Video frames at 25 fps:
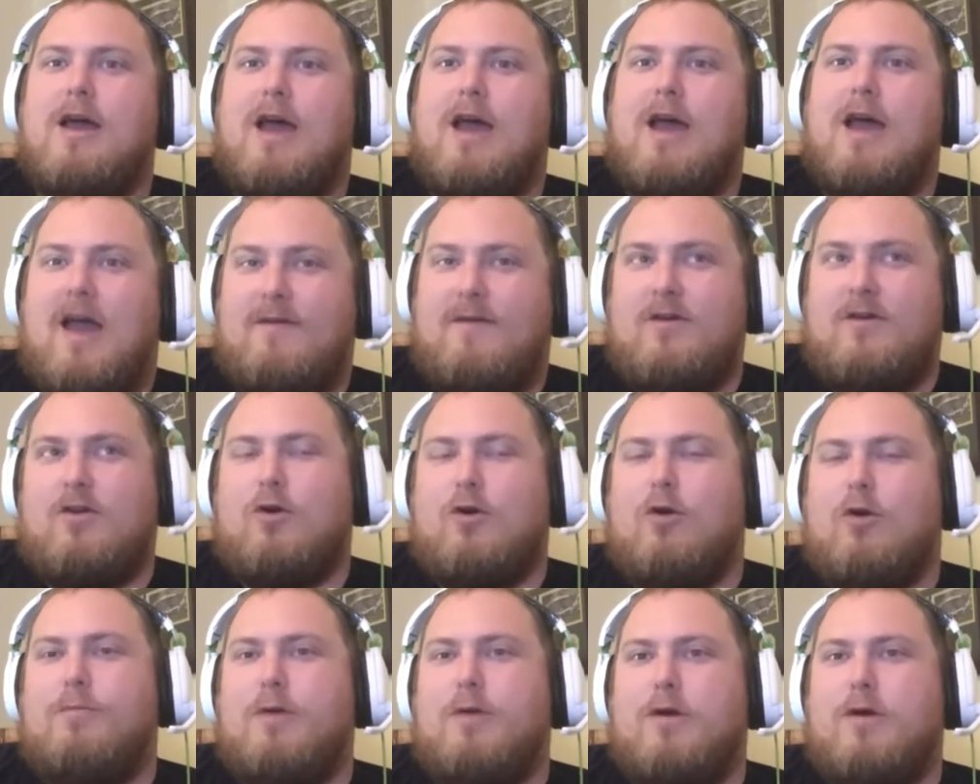having
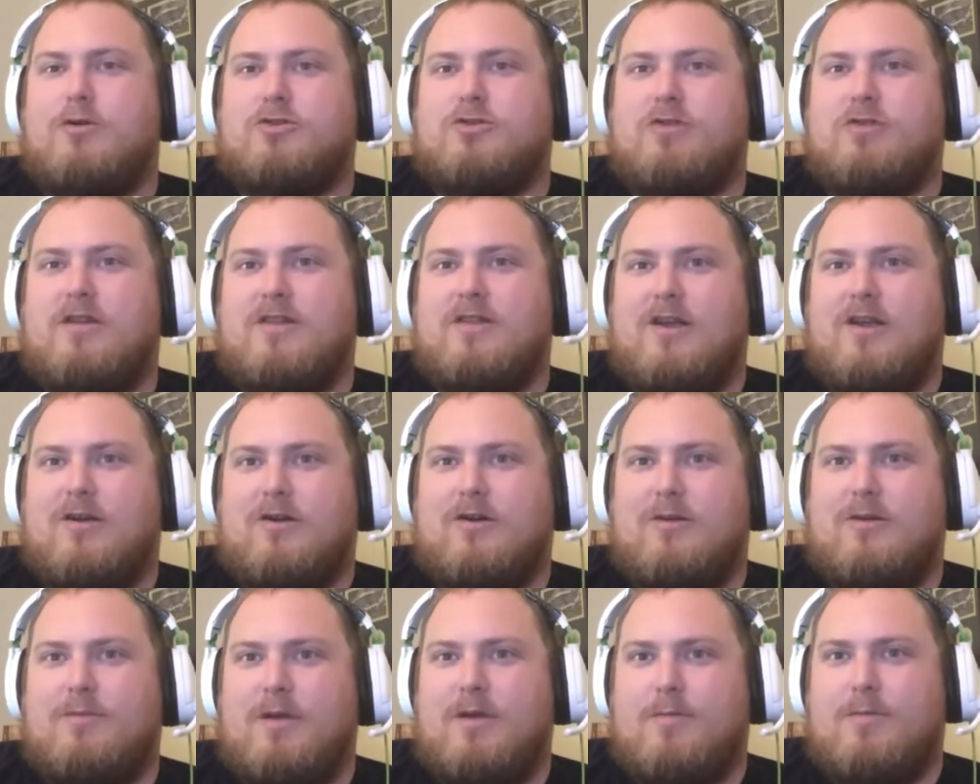goalposts right there
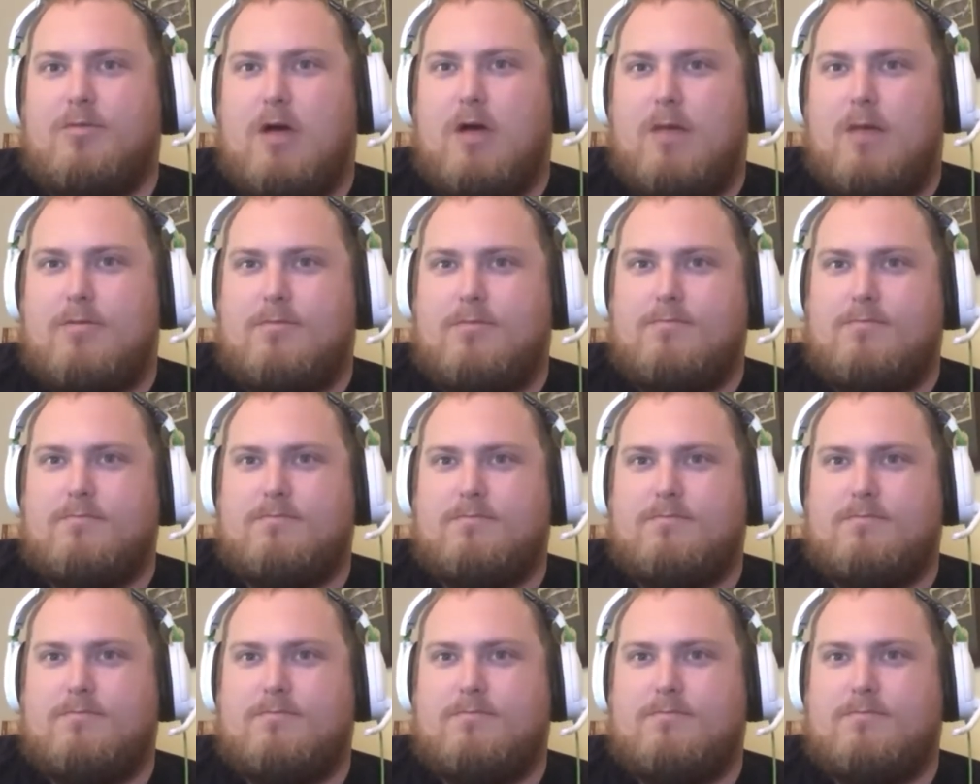could be a problem.